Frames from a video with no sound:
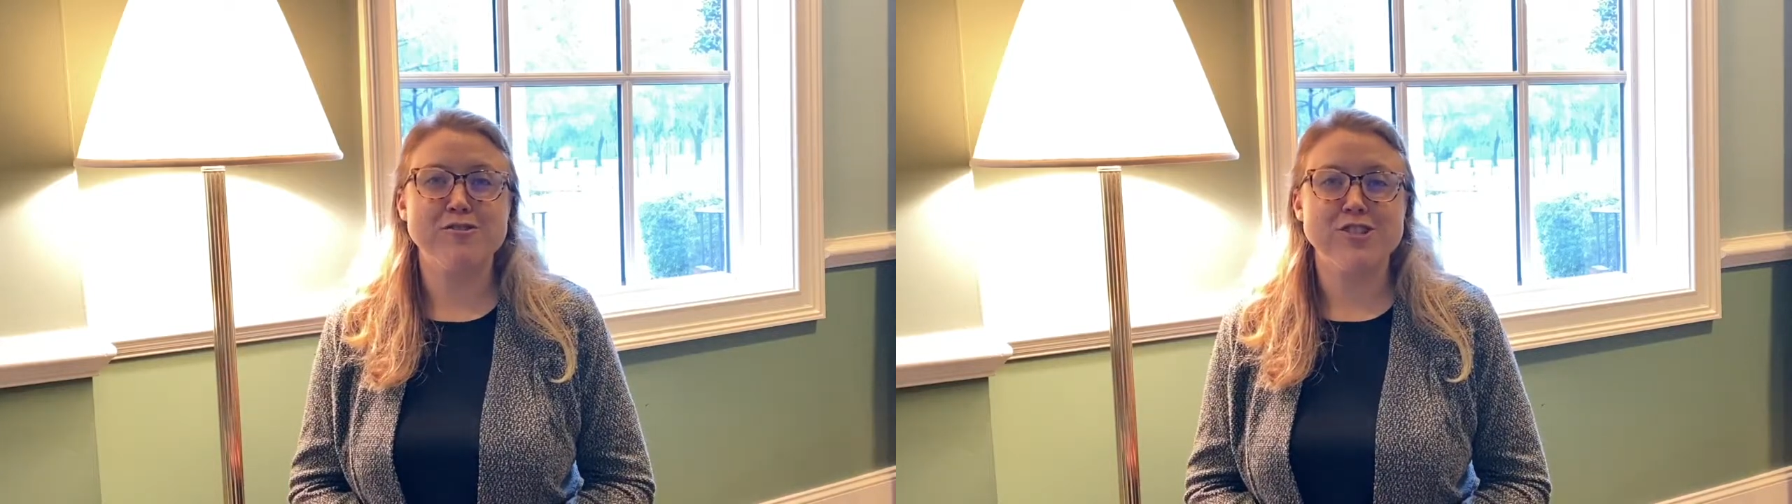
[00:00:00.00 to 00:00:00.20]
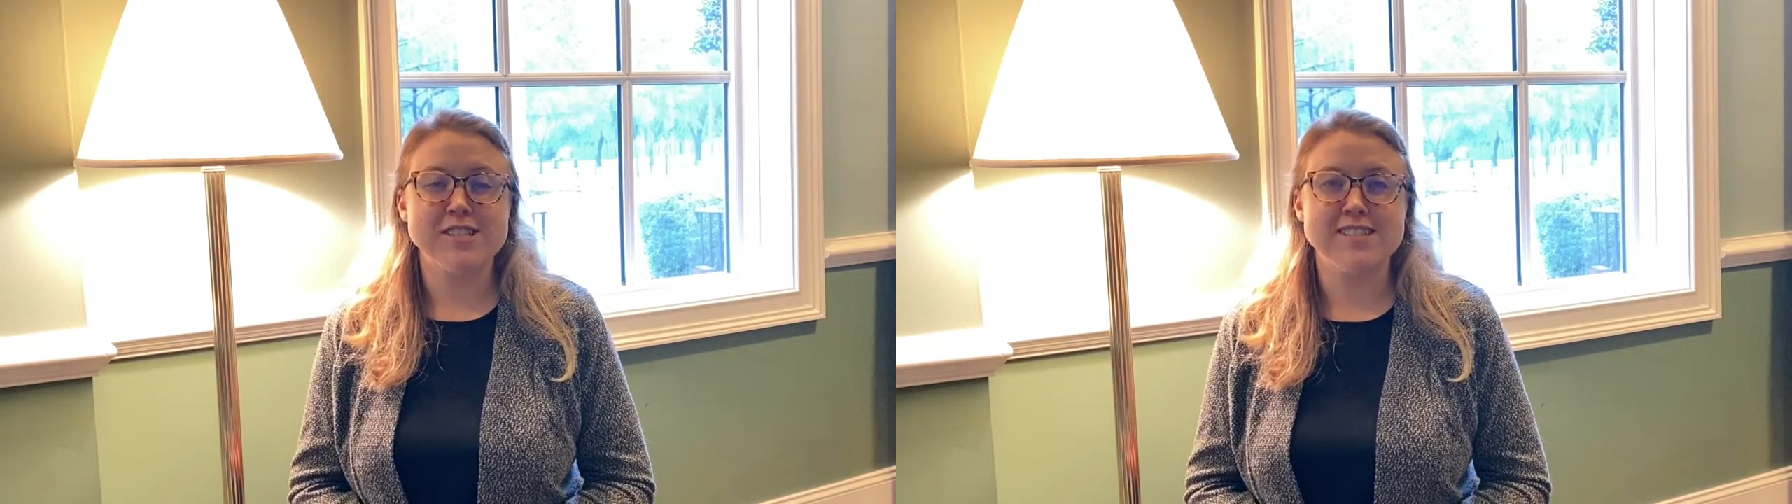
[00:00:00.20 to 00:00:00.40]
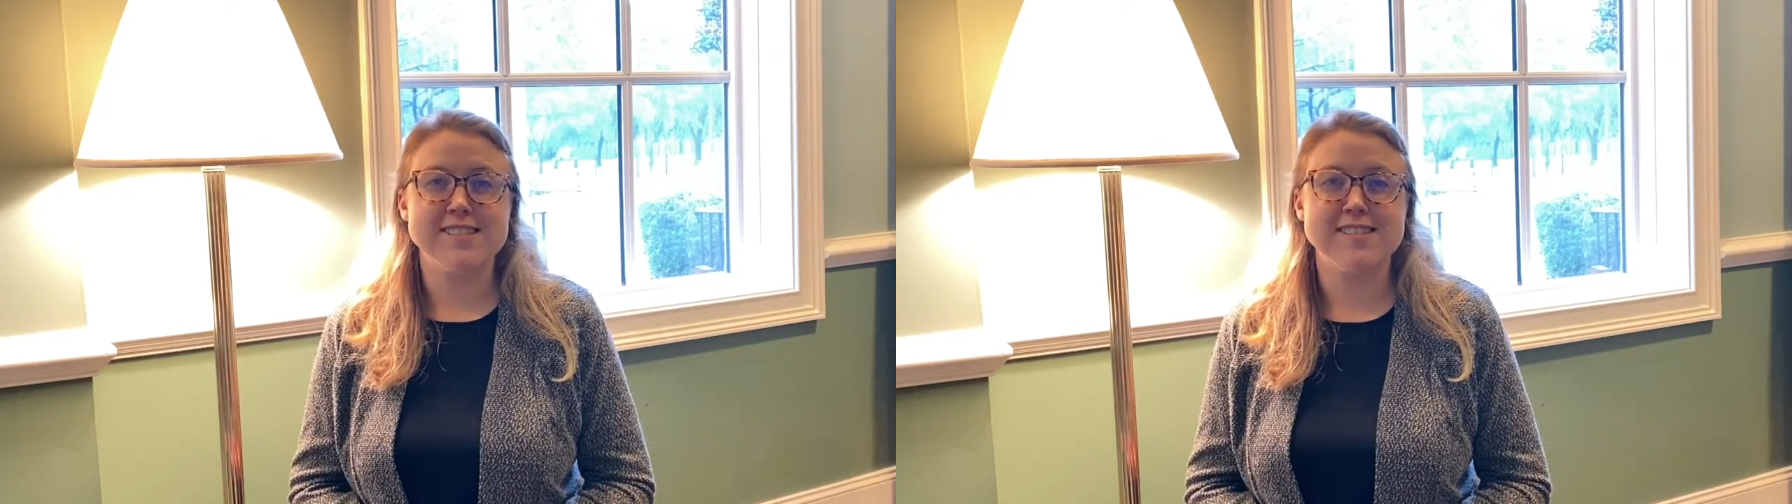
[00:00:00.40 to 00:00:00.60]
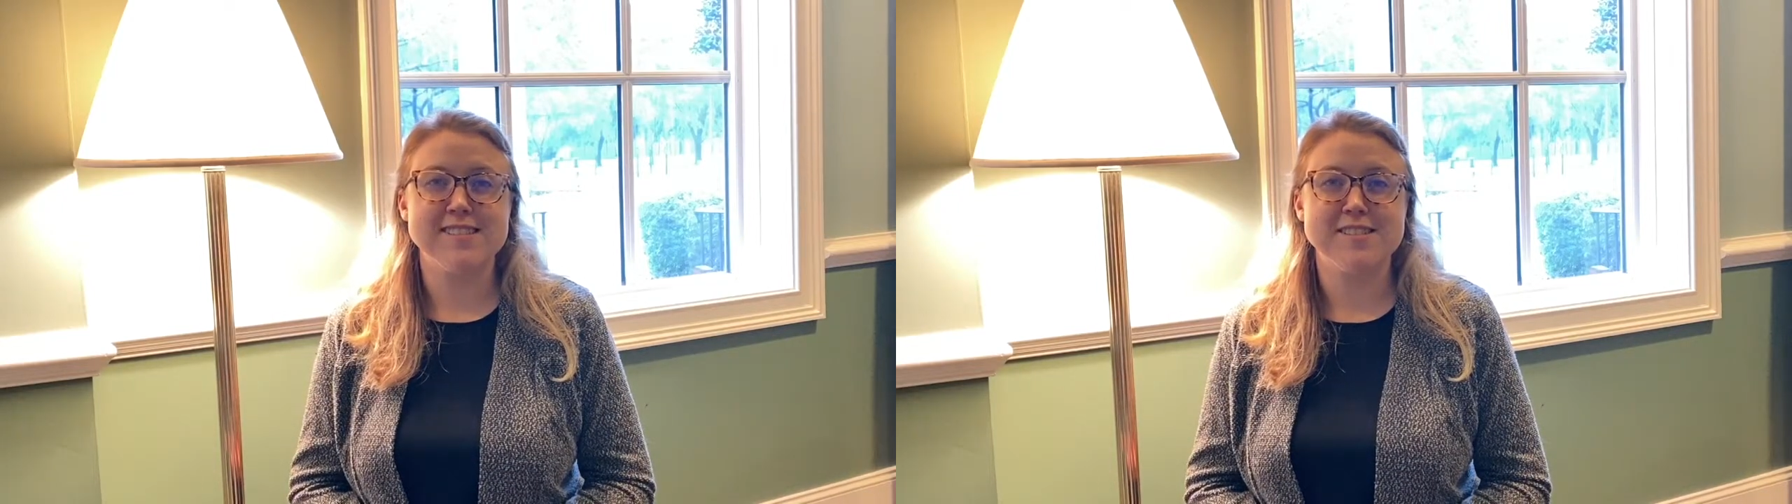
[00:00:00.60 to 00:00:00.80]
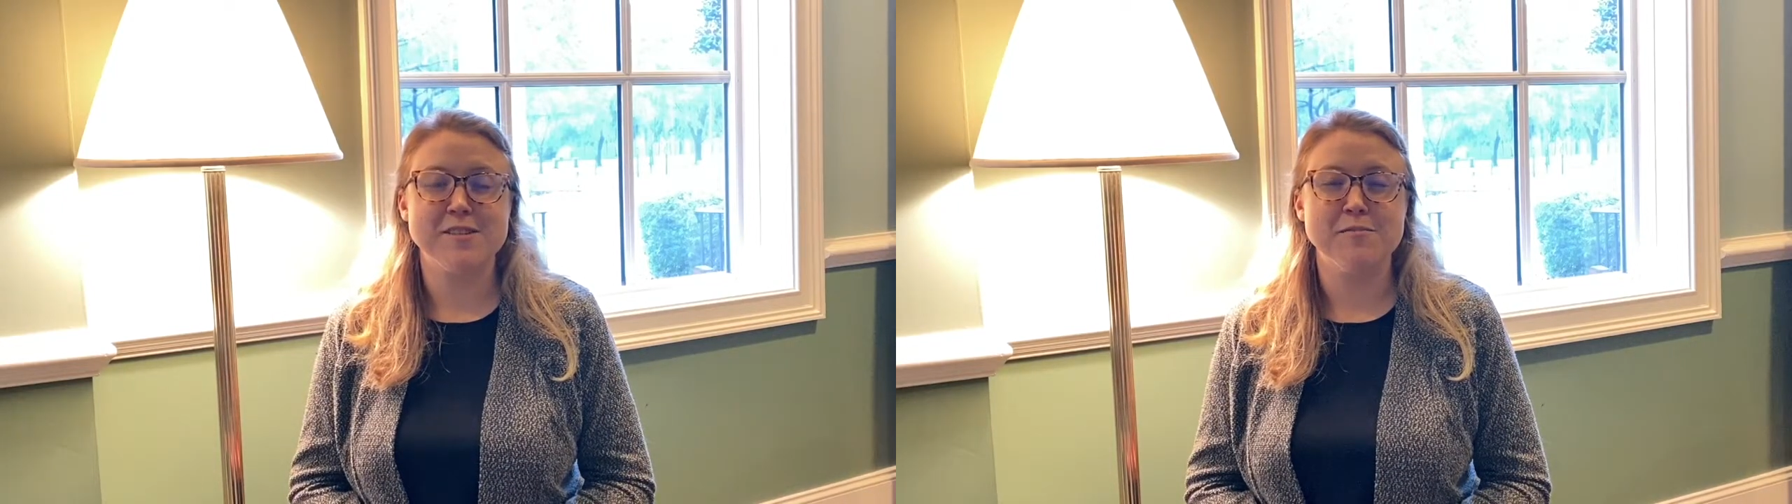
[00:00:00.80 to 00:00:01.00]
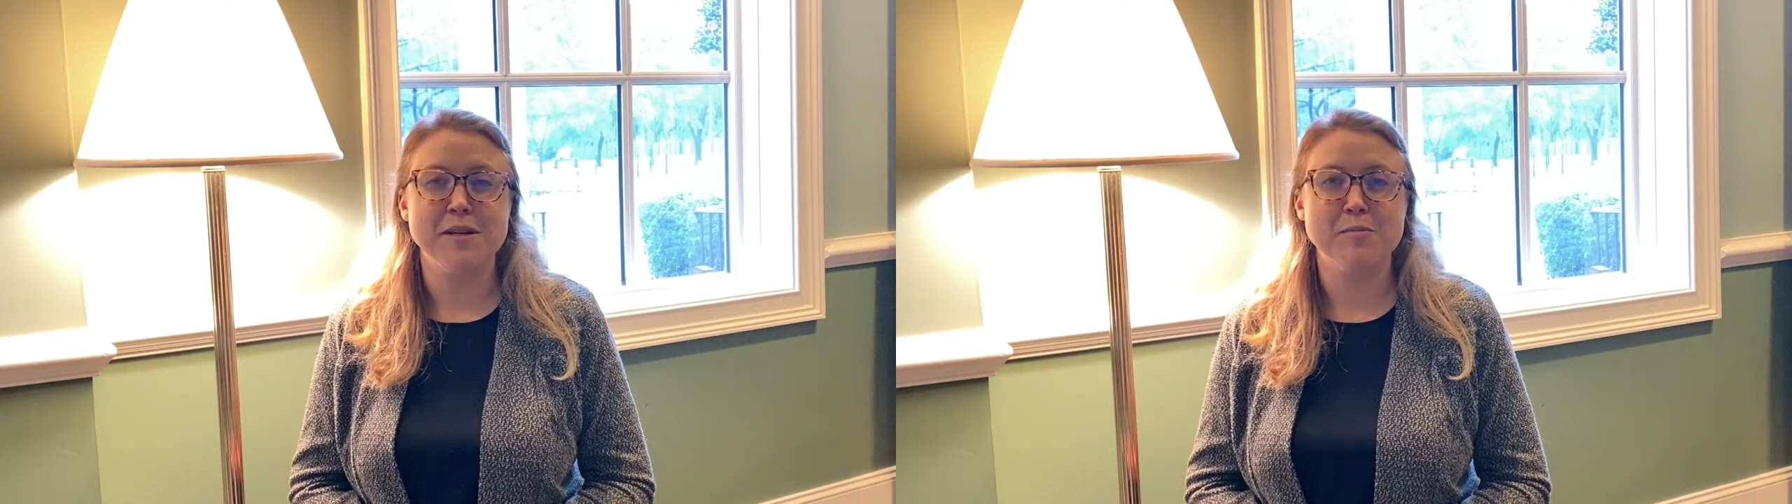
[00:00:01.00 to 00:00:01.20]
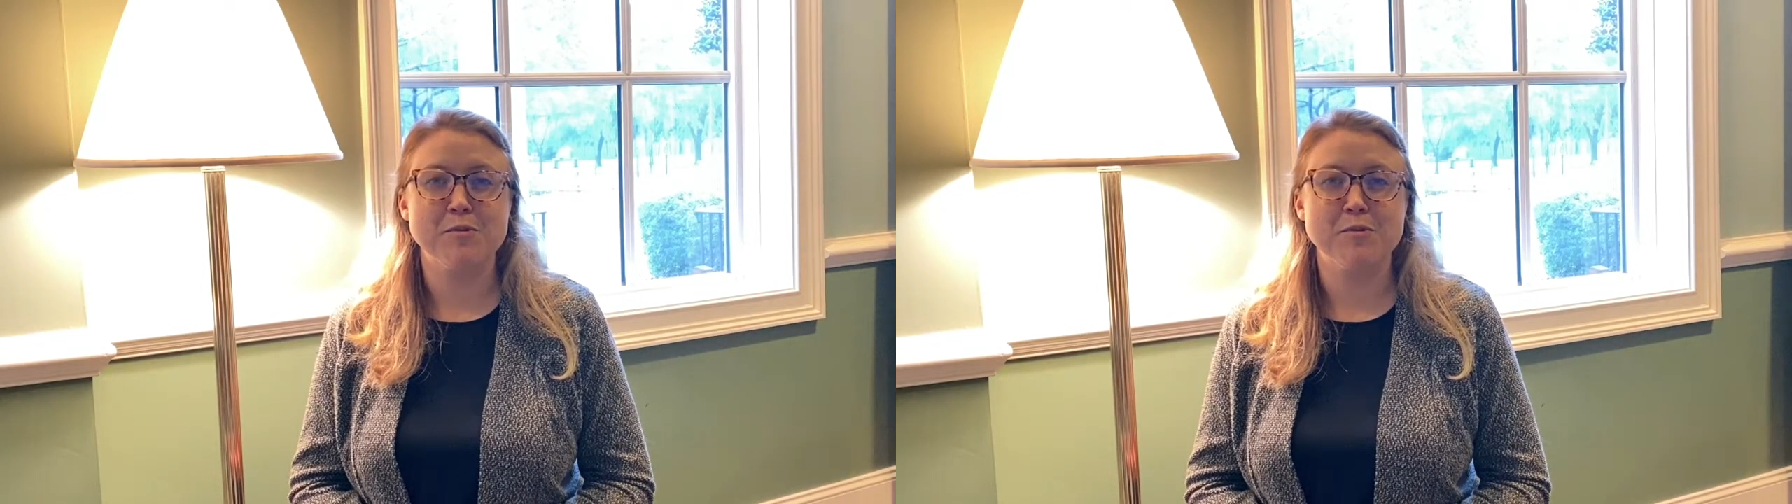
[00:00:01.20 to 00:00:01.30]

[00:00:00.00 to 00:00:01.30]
justice system and